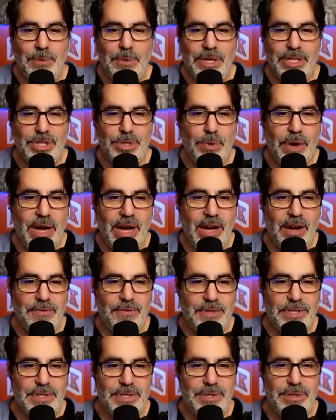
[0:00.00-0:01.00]
112
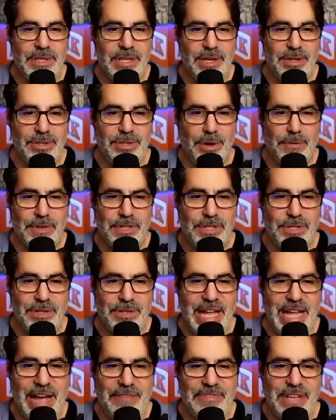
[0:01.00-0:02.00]
with over two
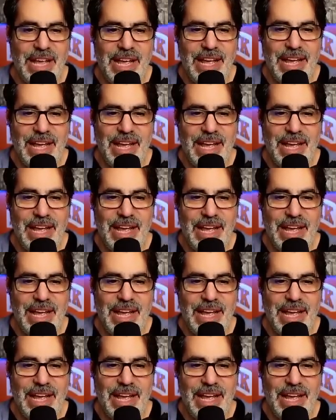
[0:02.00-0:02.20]
left.